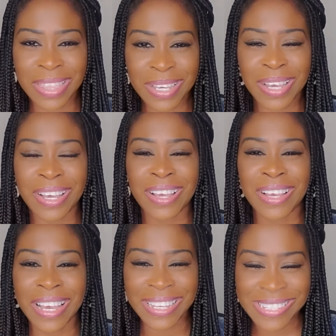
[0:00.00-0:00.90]
the
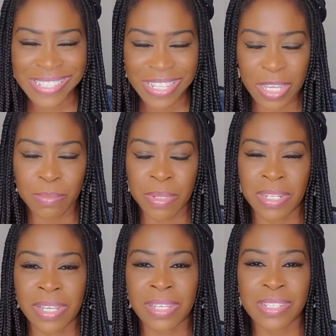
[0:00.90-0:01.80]

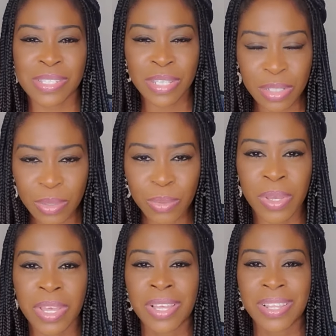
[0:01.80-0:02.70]
assignment.
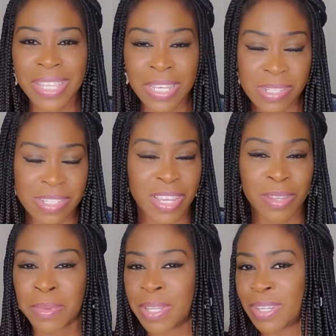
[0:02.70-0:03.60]
Continue the
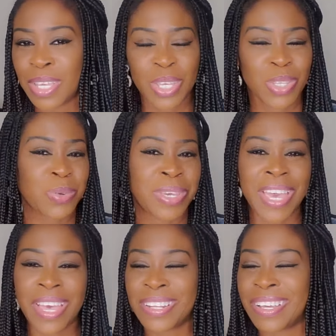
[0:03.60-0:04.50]
assignment. You
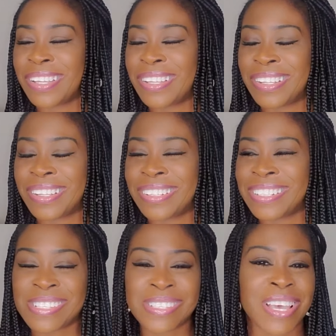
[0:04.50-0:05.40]
can
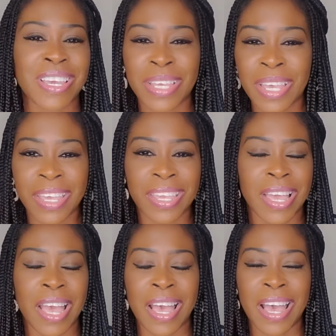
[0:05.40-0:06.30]
decide,
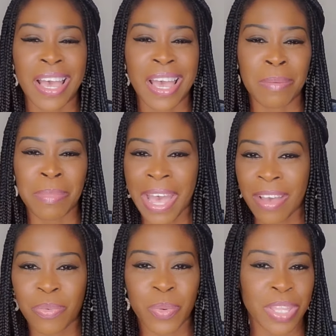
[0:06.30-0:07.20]
hey, I'm
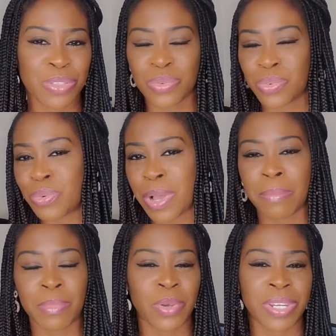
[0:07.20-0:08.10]
halfway through.
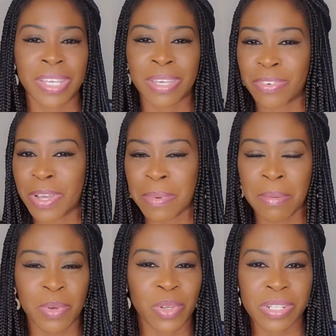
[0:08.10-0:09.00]
I'm going to give up.
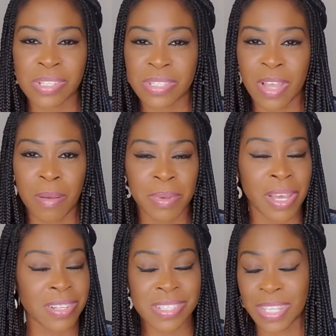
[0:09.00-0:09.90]
I'm going to stop.
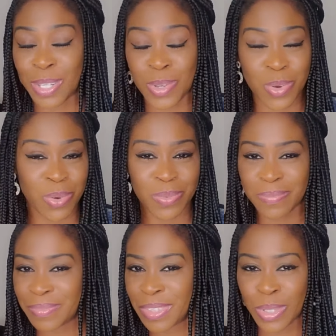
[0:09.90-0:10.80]
God is saying no.
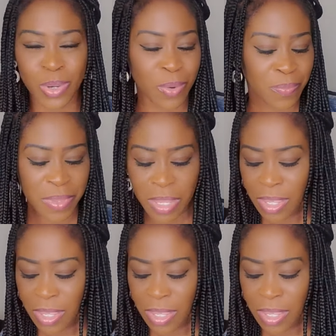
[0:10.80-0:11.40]
No,